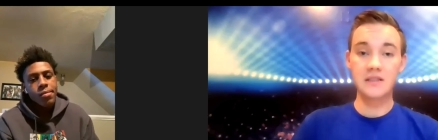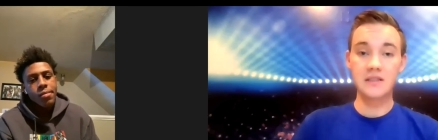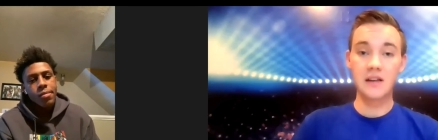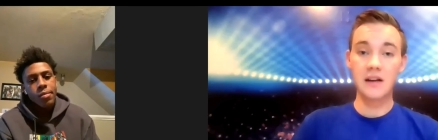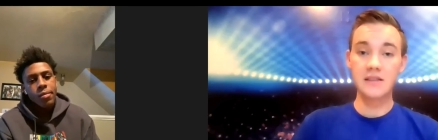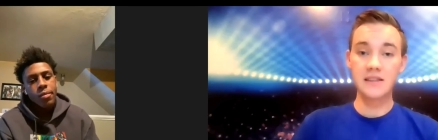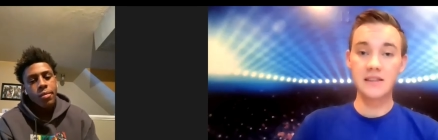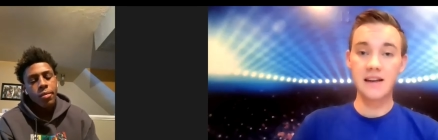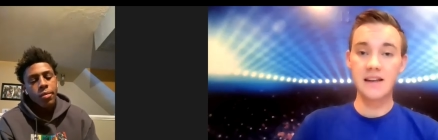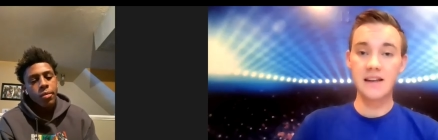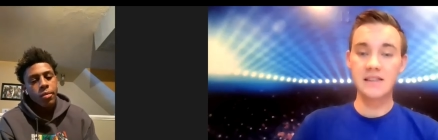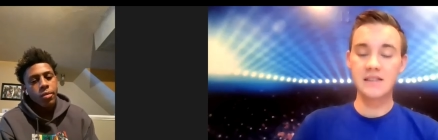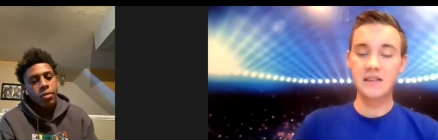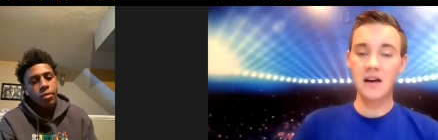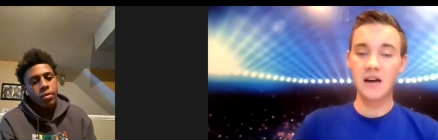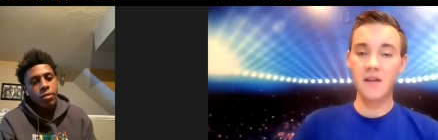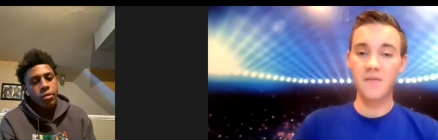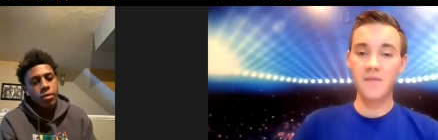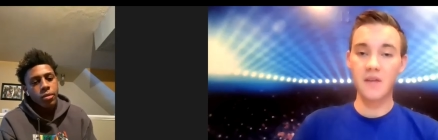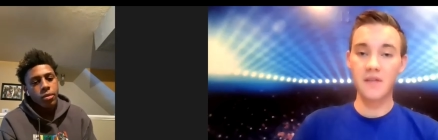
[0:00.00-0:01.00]
Speaker 1: There's tons of guys
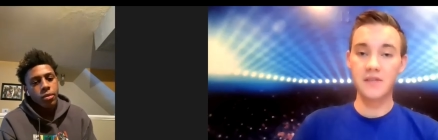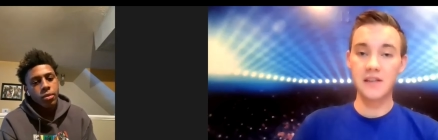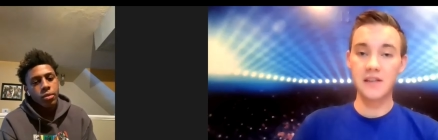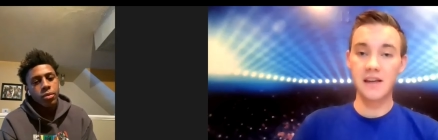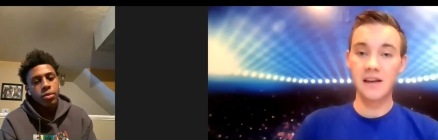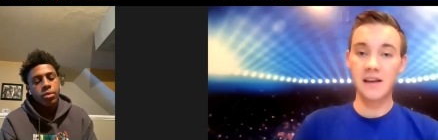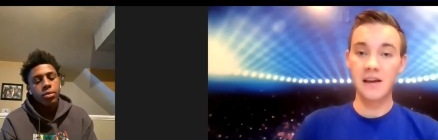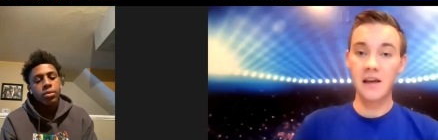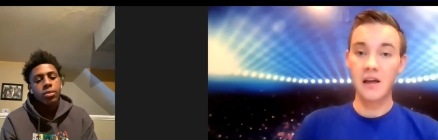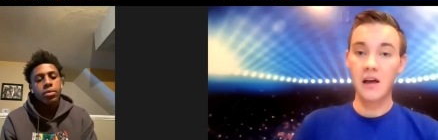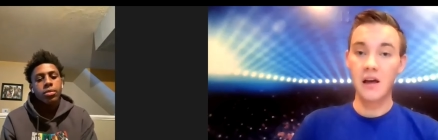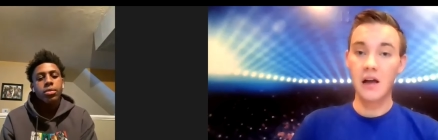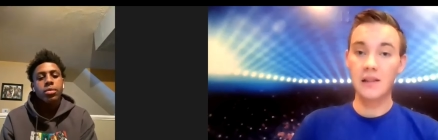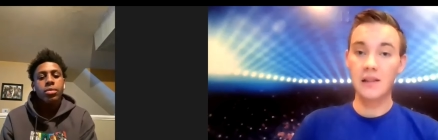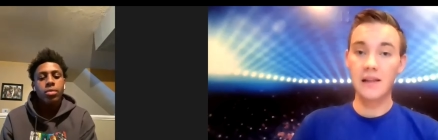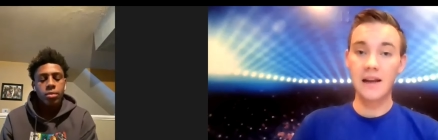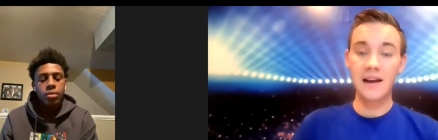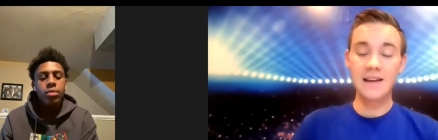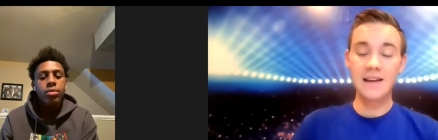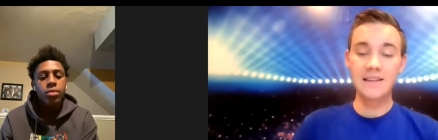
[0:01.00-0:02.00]
in the top 50,
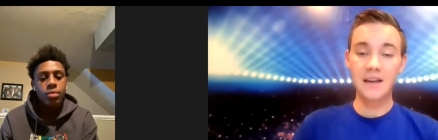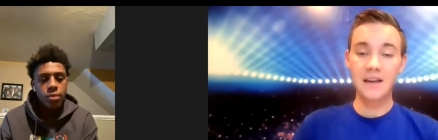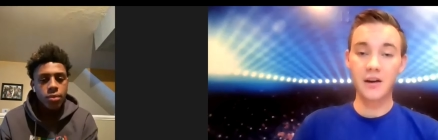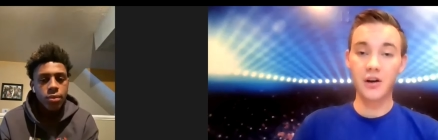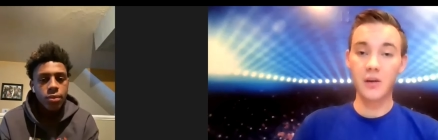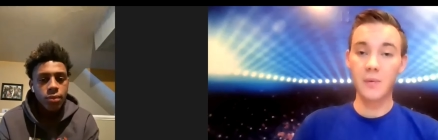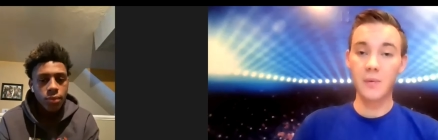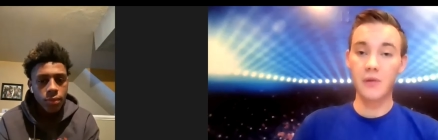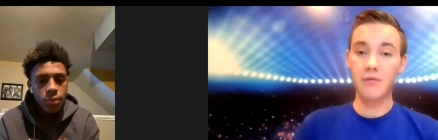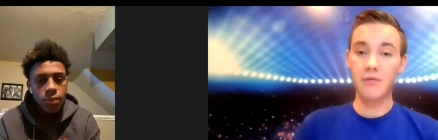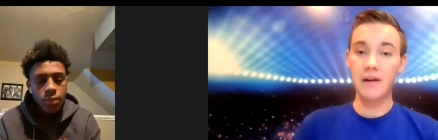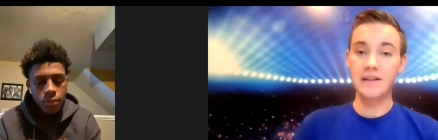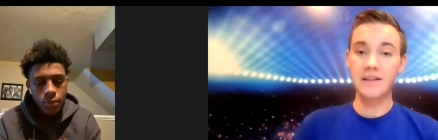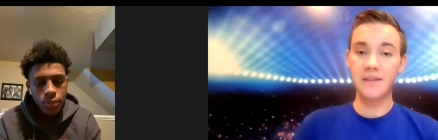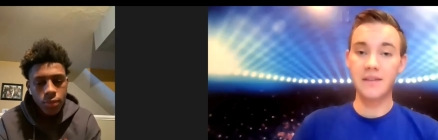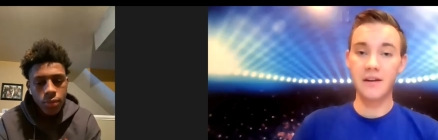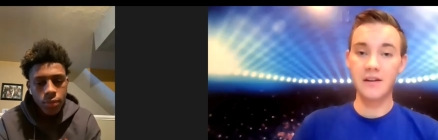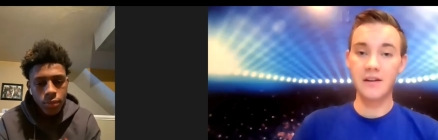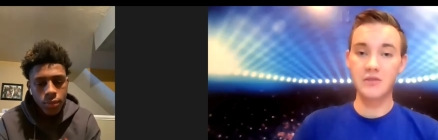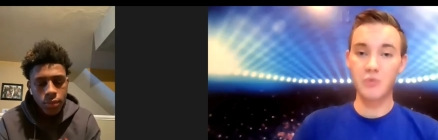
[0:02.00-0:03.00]
a lot of guys that could have been
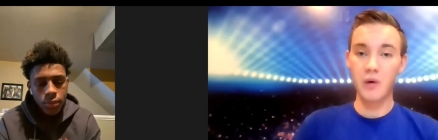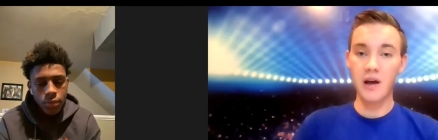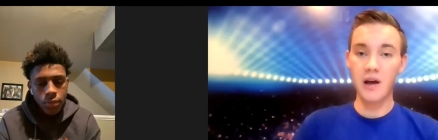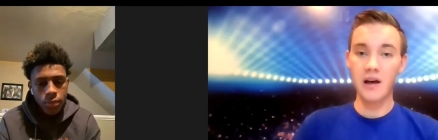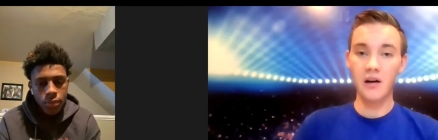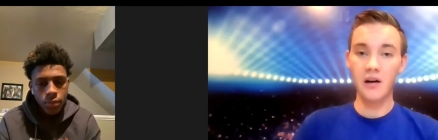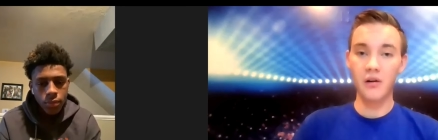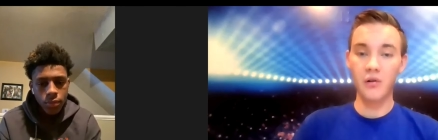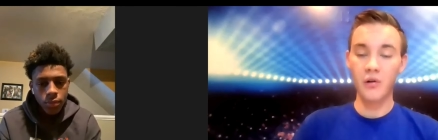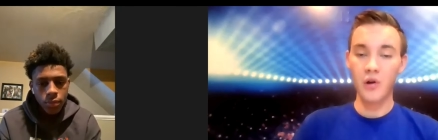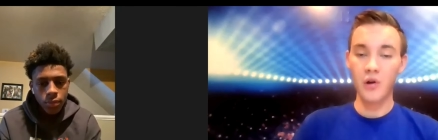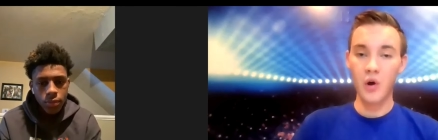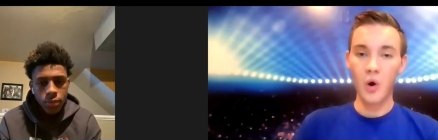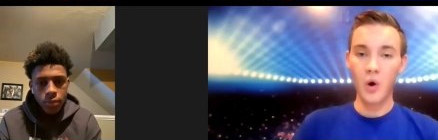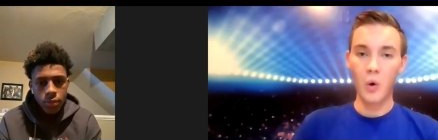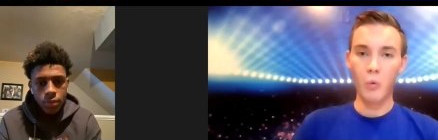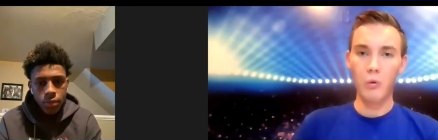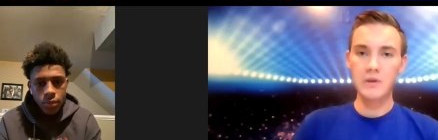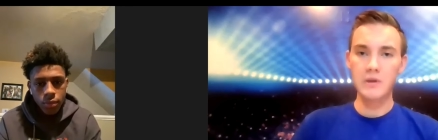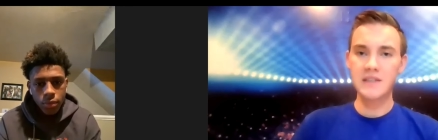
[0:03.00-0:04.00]
ranked in there as well.
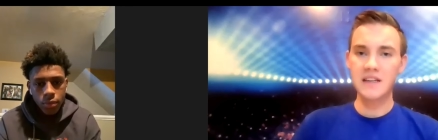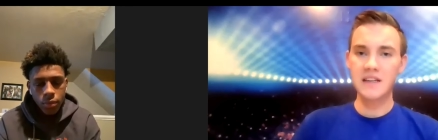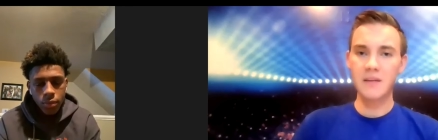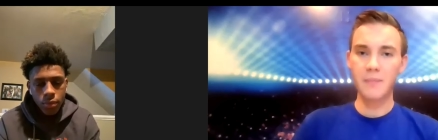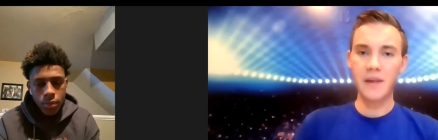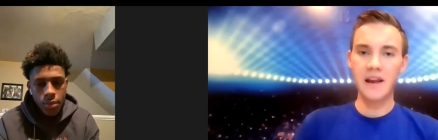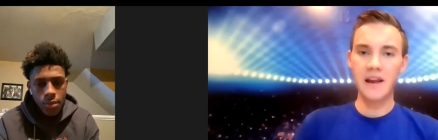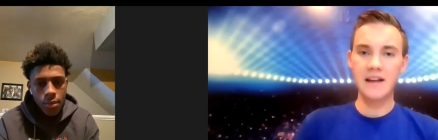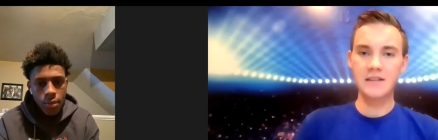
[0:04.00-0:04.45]
What's like